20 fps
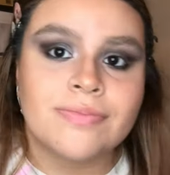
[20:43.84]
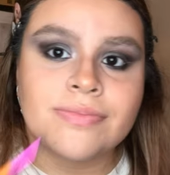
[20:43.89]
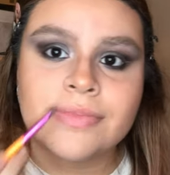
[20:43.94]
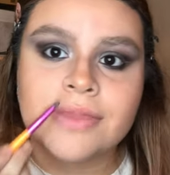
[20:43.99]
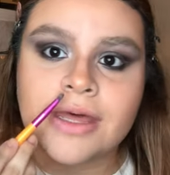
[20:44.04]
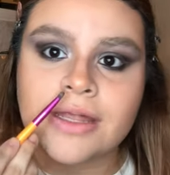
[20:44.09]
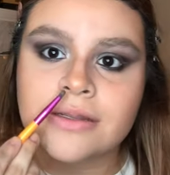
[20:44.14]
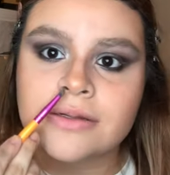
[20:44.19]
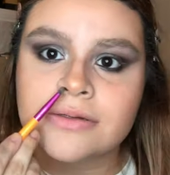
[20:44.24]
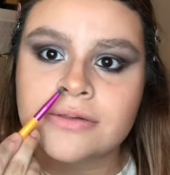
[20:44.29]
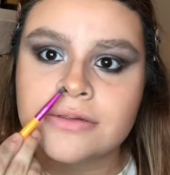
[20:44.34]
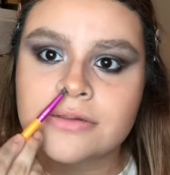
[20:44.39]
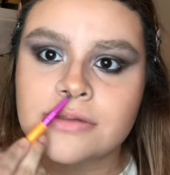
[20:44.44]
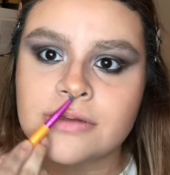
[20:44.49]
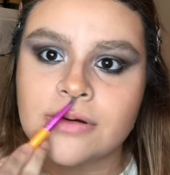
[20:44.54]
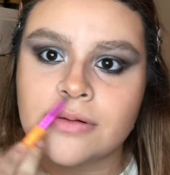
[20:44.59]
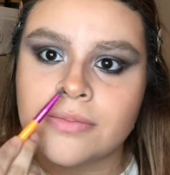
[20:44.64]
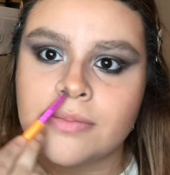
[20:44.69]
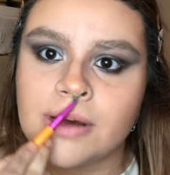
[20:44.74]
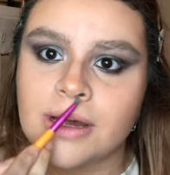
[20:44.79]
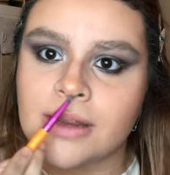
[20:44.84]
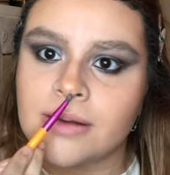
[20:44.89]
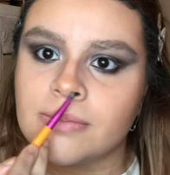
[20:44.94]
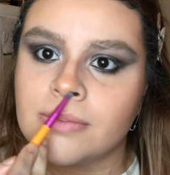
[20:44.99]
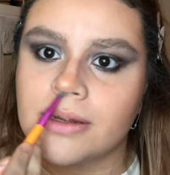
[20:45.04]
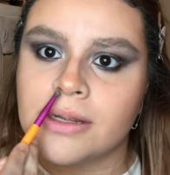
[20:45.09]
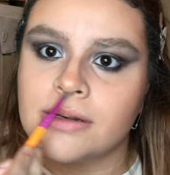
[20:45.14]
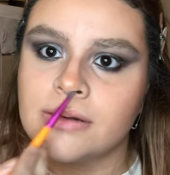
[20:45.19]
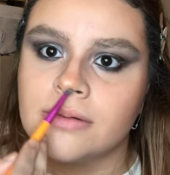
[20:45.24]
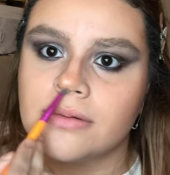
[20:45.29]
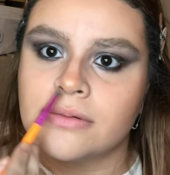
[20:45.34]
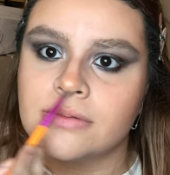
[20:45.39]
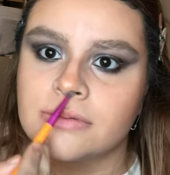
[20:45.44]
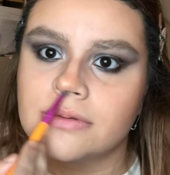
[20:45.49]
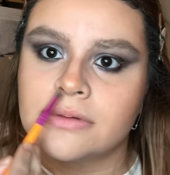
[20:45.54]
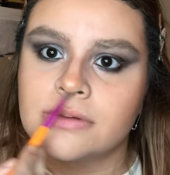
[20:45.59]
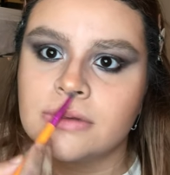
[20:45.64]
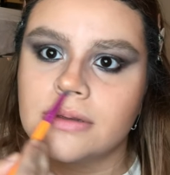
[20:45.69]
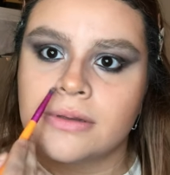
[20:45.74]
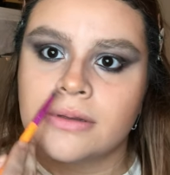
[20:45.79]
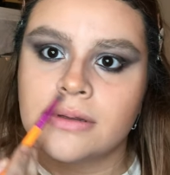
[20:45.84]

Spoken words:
That looks so bad, my nose.